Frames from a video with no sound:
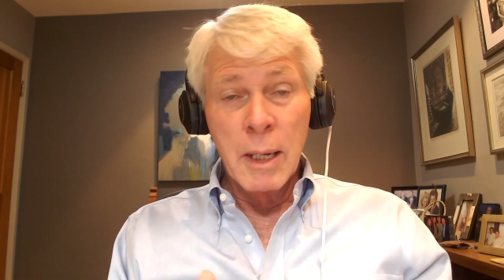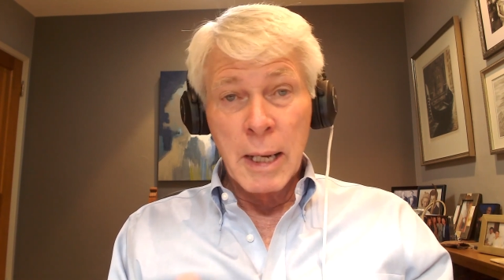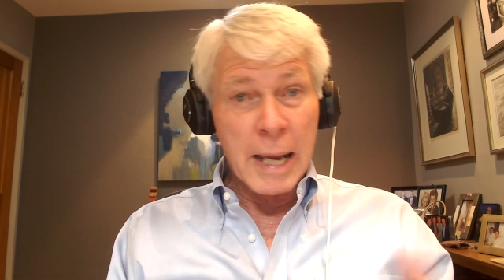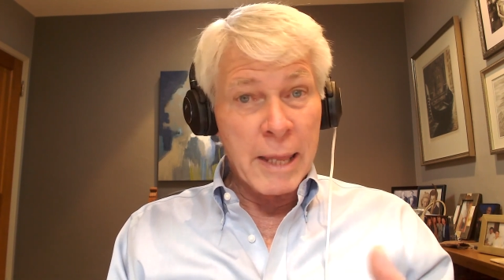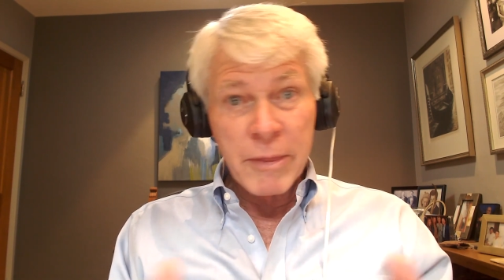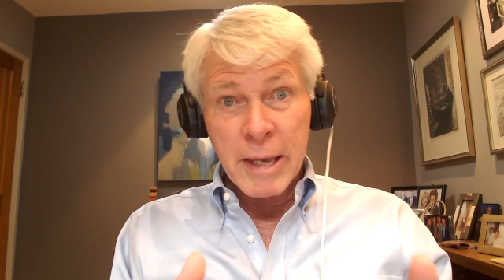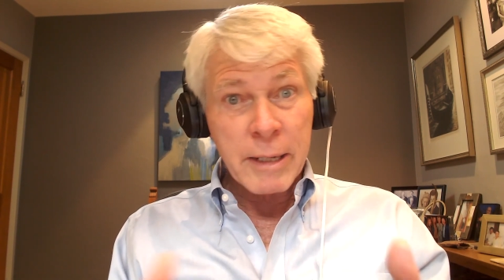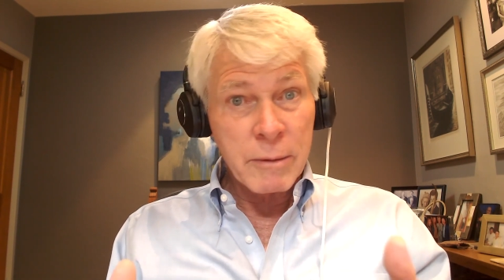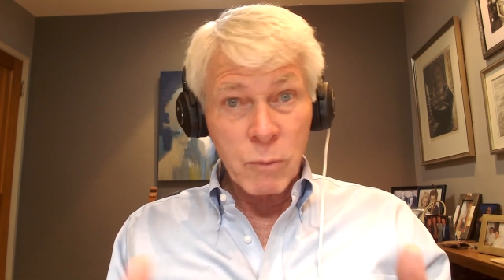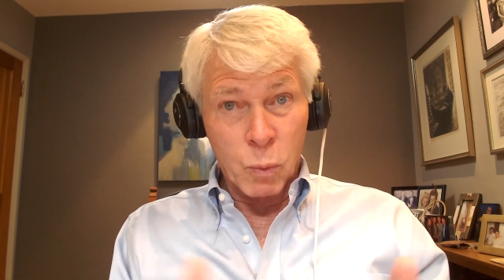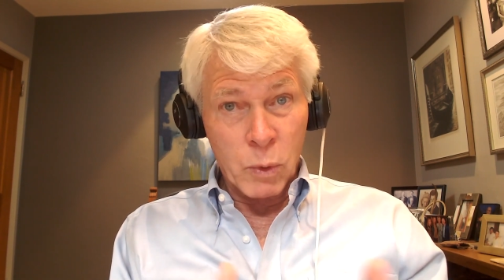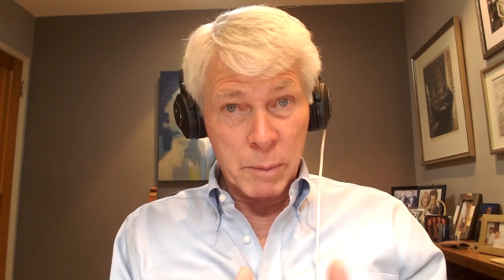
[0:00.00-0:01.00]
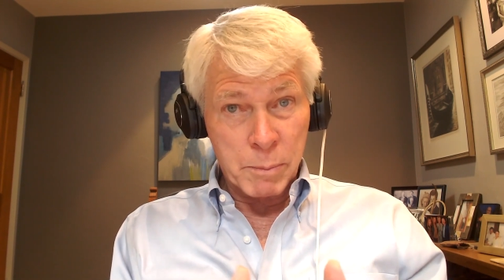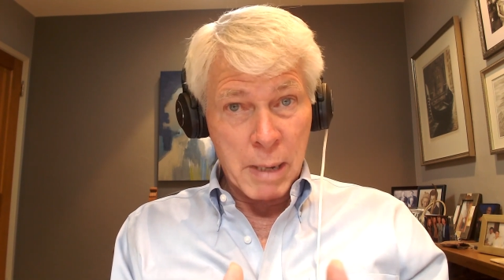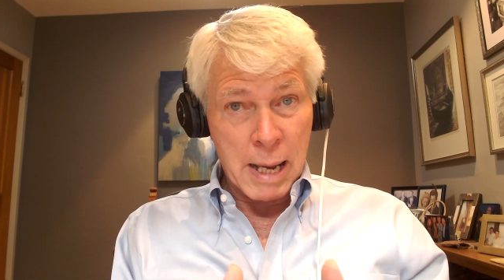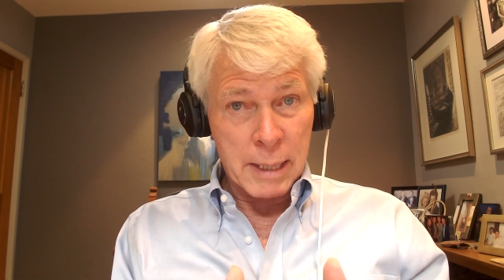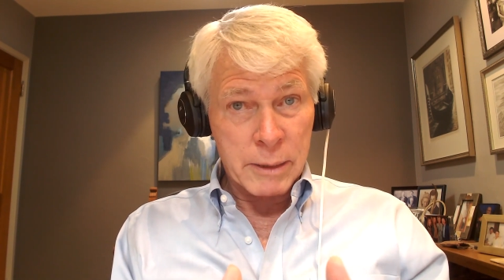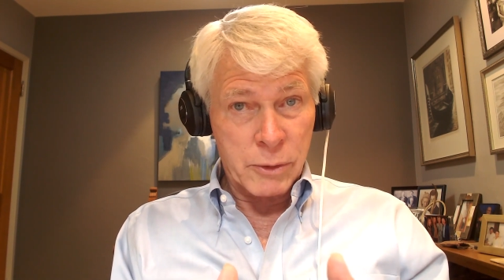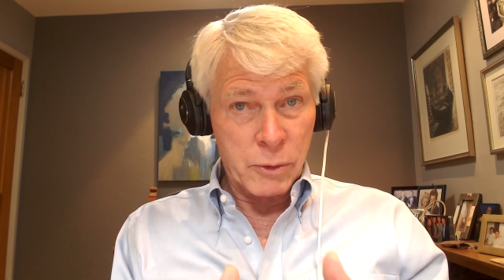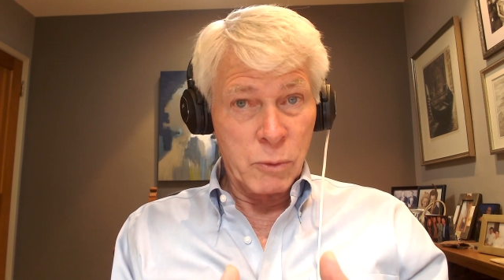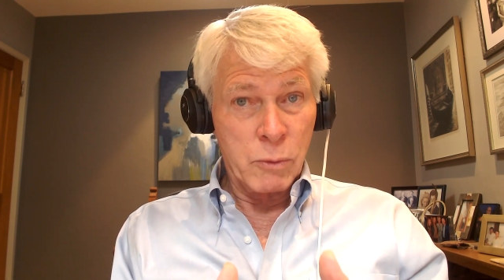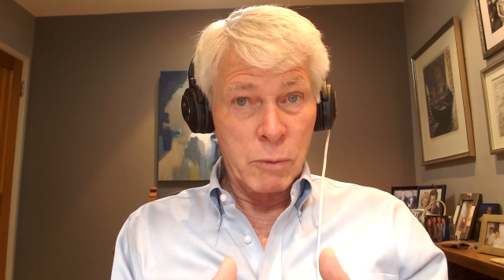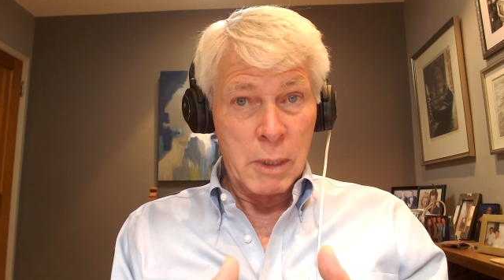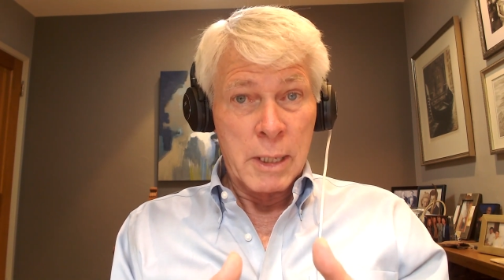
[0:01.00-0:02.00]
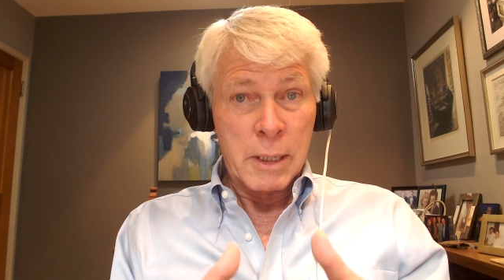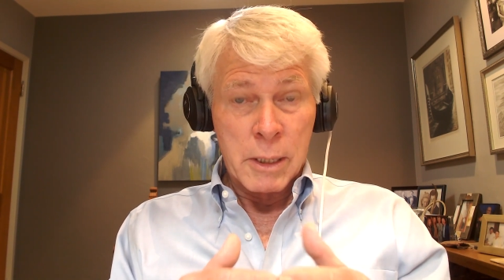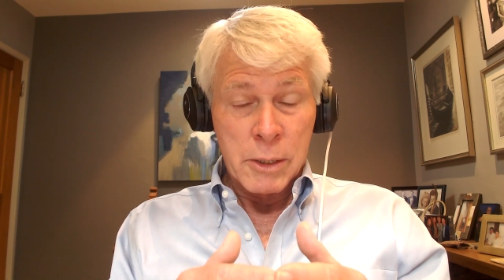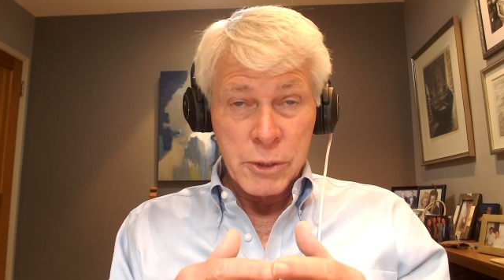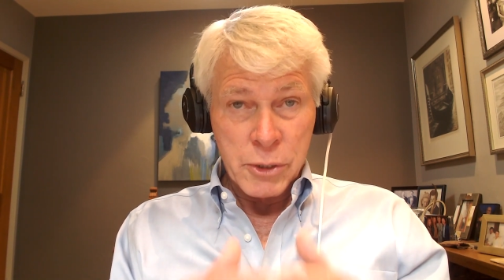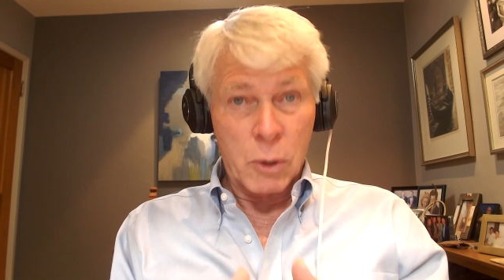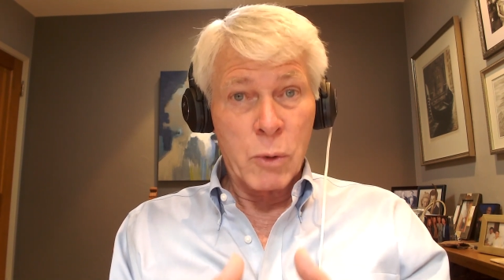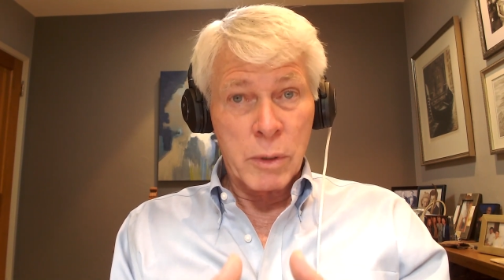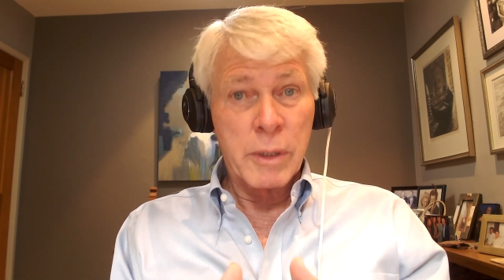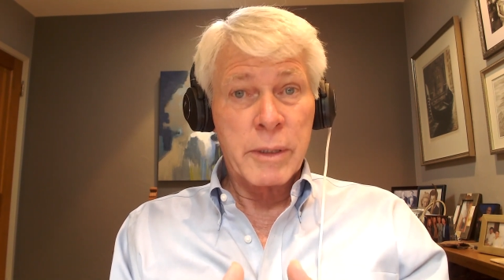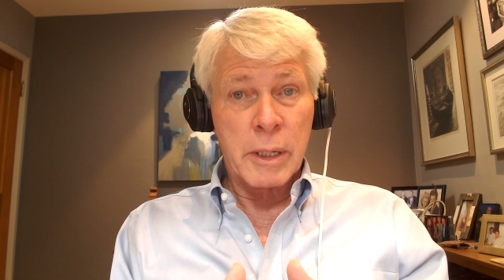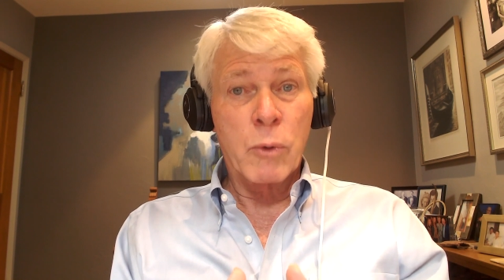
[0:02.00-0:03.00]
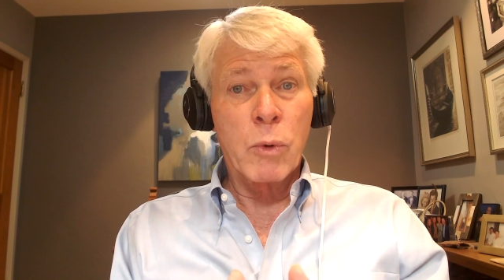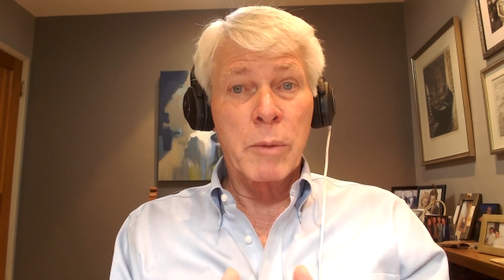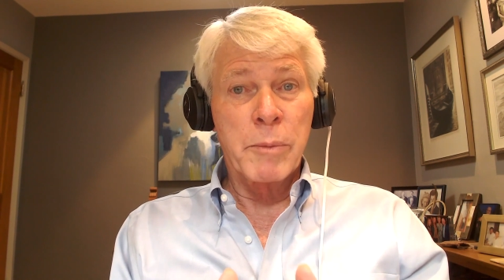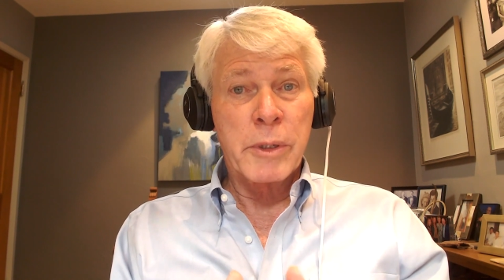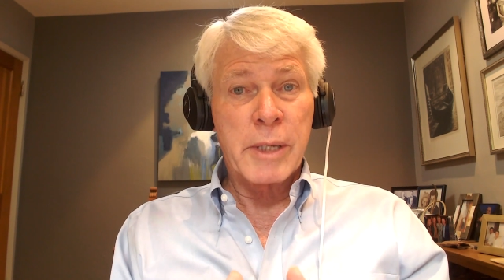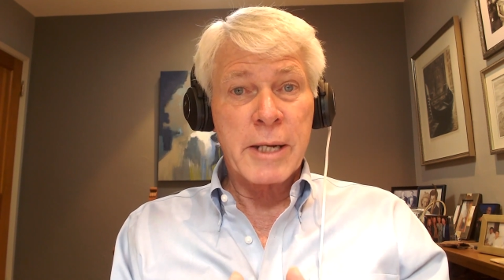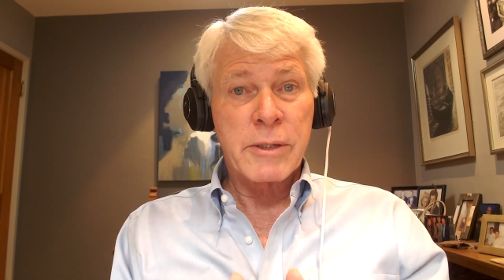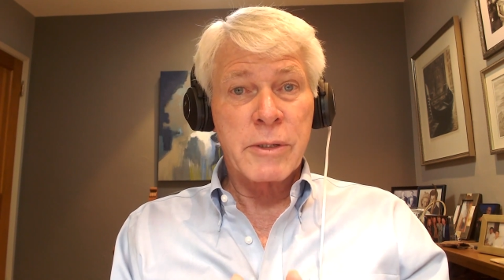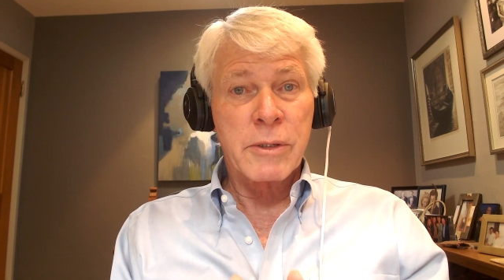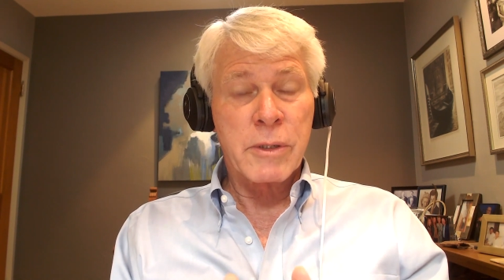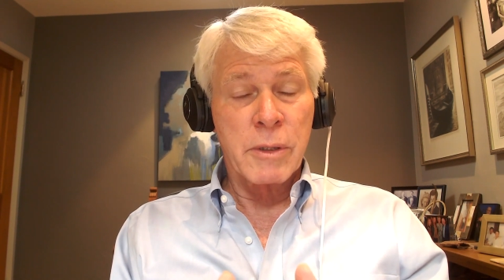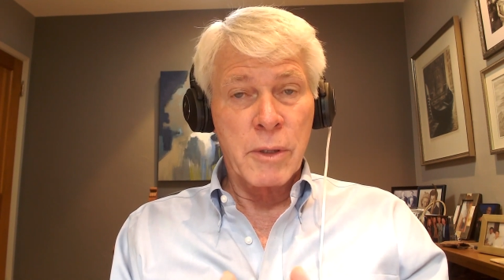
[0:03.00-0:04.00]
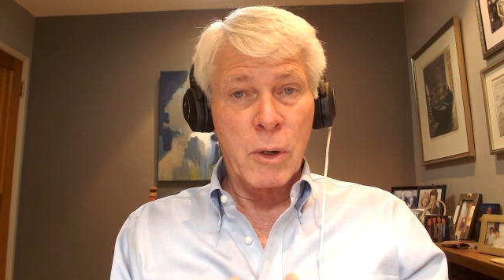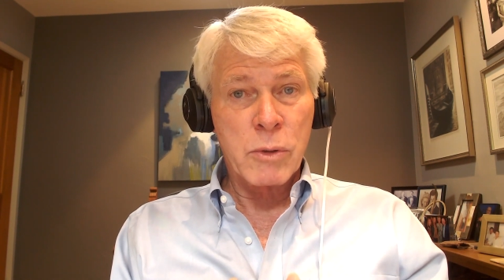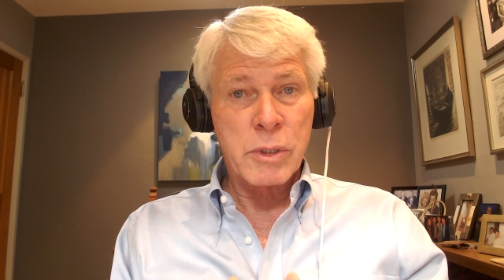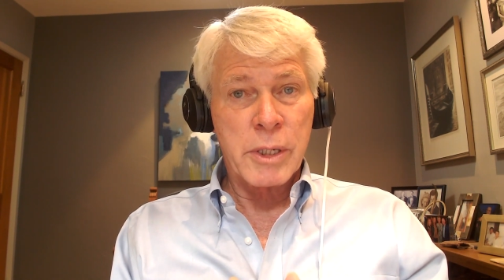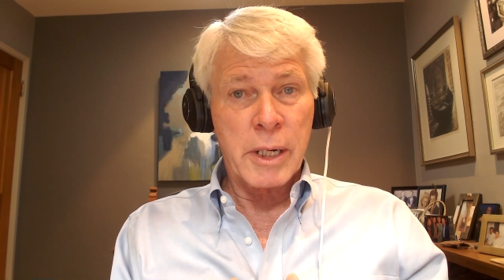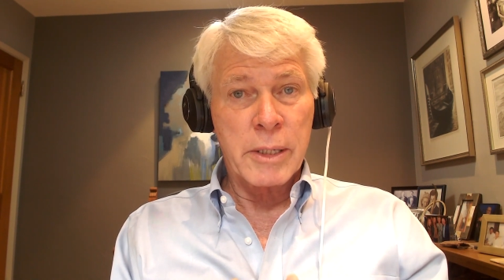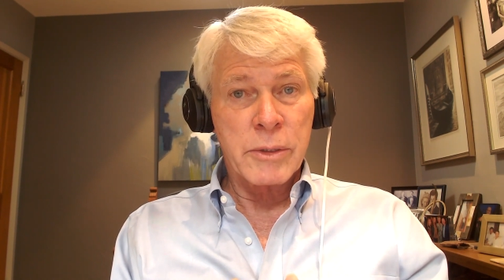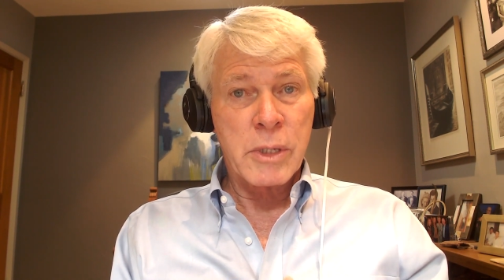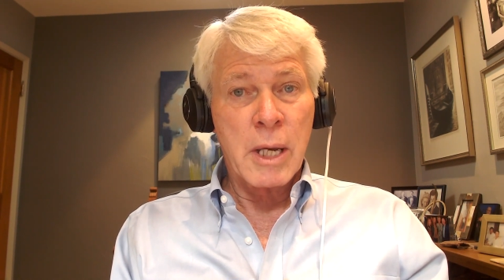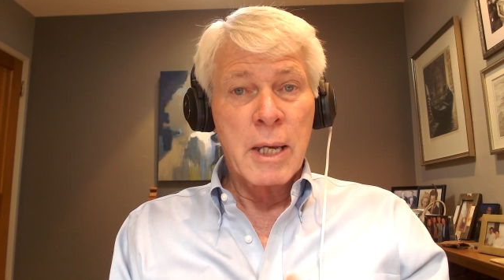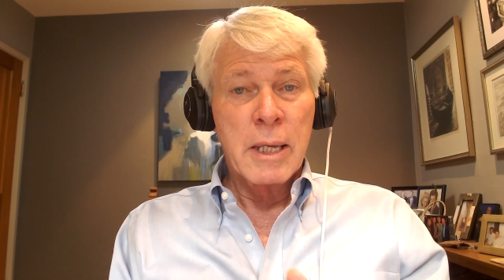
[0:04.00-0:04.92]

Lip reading: and then went back to show that there were mutations in those genes.